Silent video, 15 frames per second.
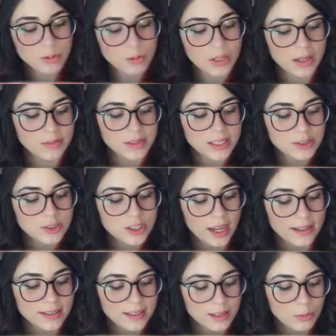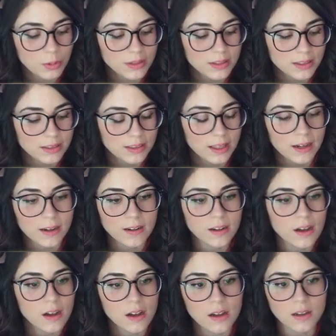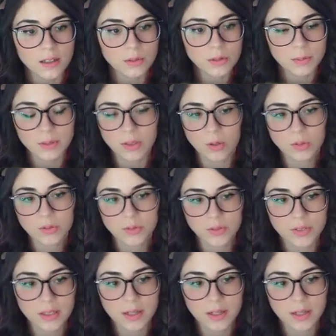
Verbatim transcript: Dude, if the Jessie wasn't there, oh, it would have been over for